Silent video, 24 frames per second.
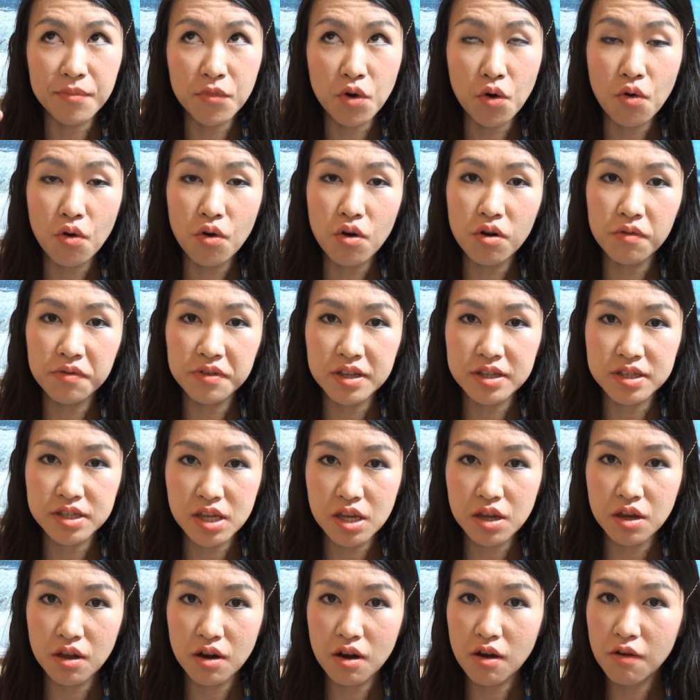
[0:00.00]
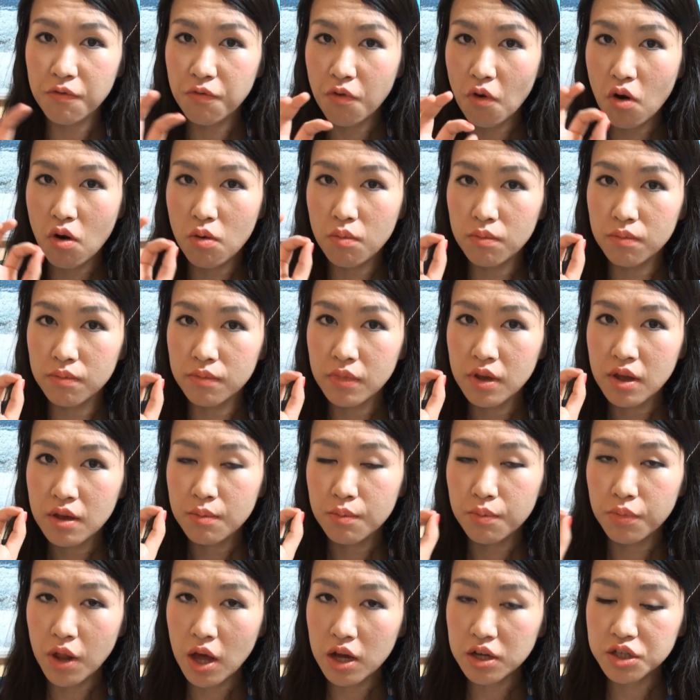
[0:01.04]
all of the singular form
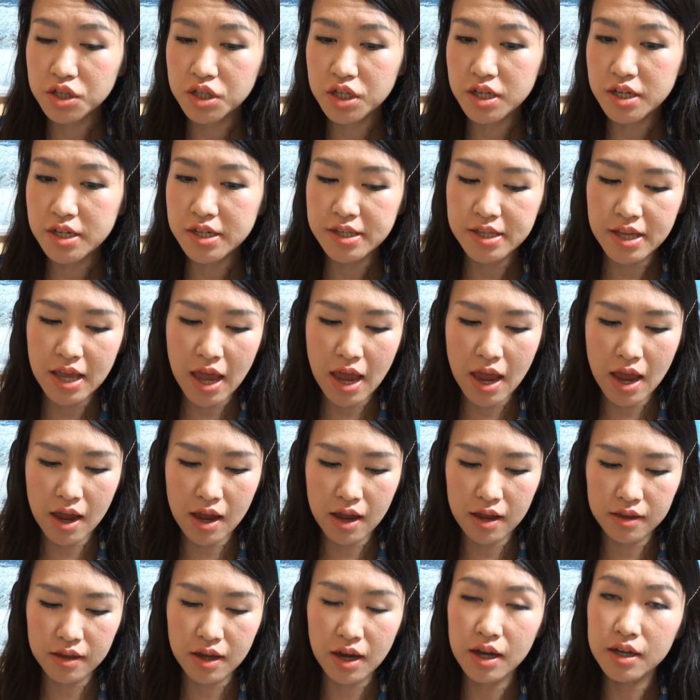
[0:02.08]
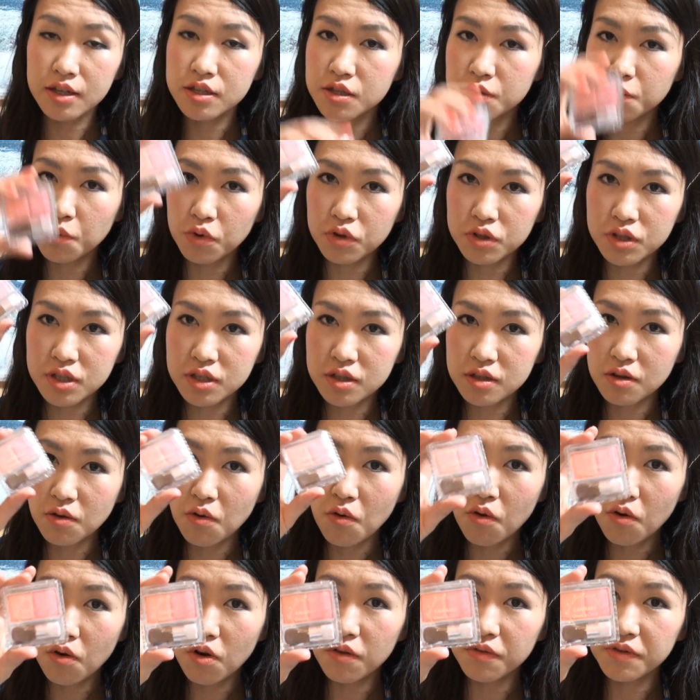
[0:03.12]
blushes, and I swatched
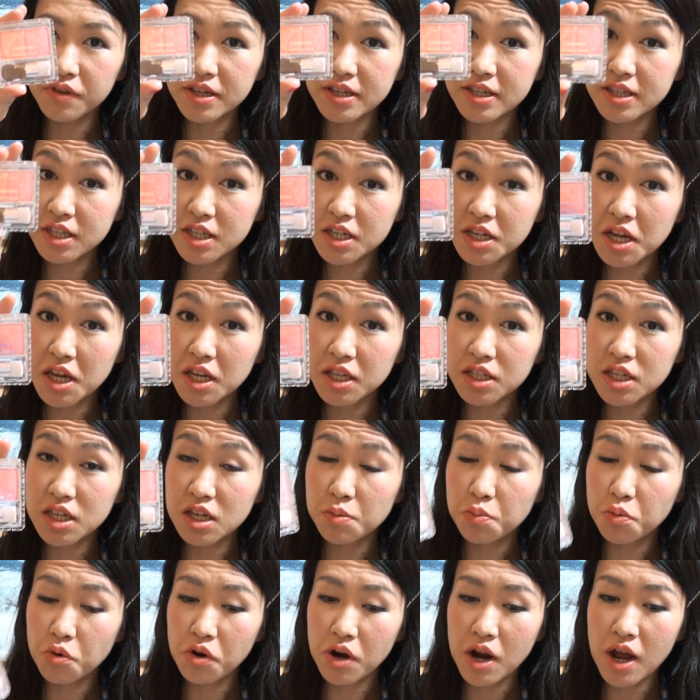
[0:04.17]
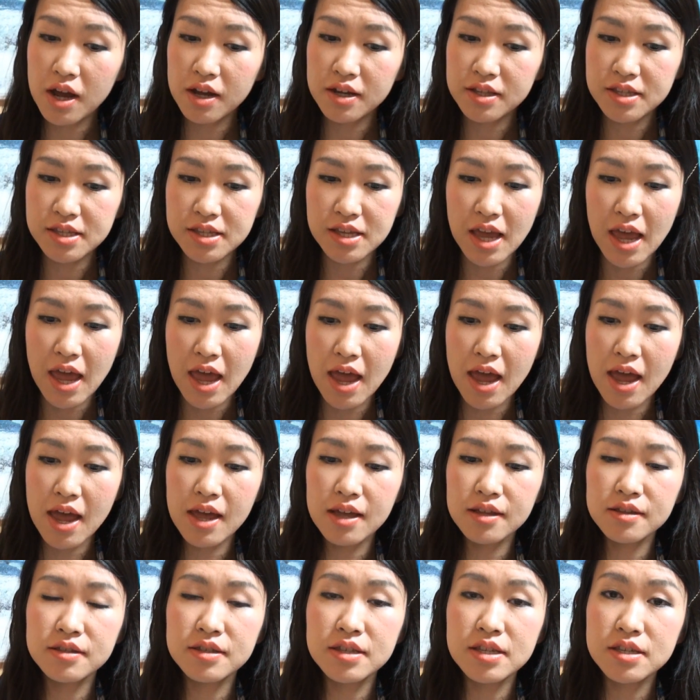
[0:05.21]
all of these Cheek and Cheek products
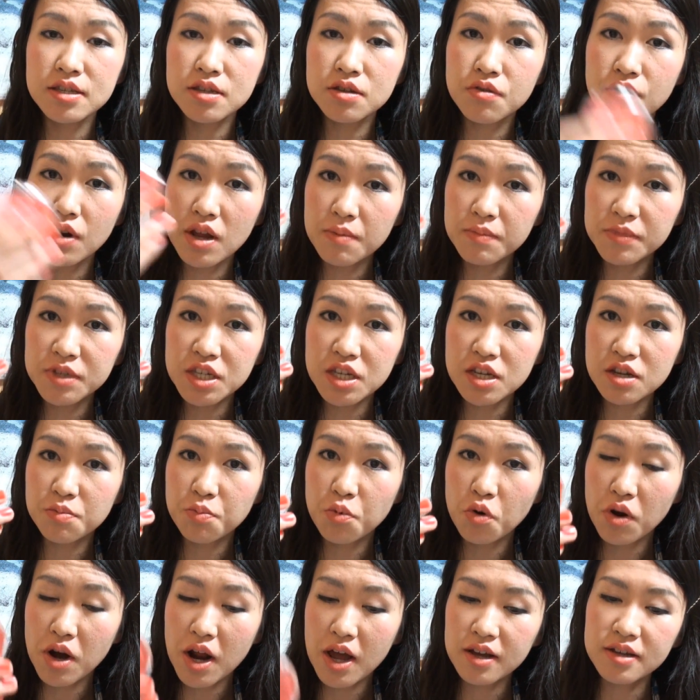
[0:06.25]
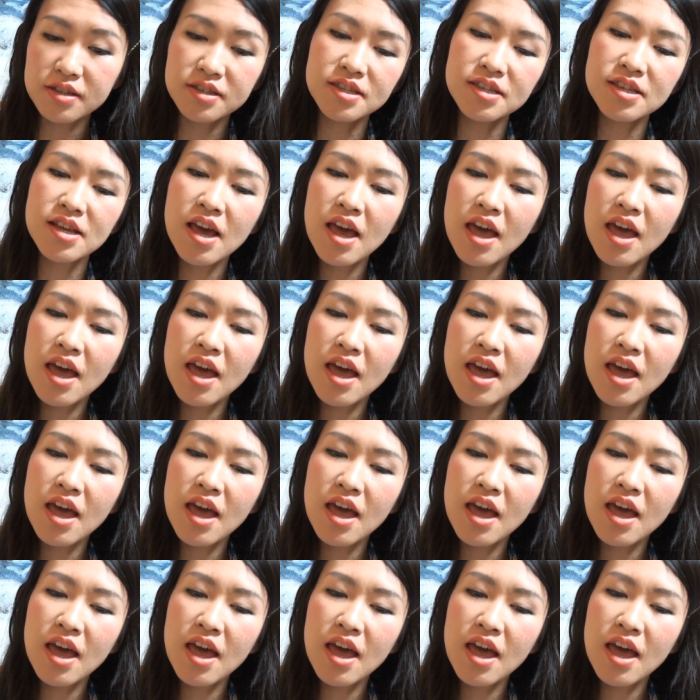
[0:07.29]
and this Cream Cheek products,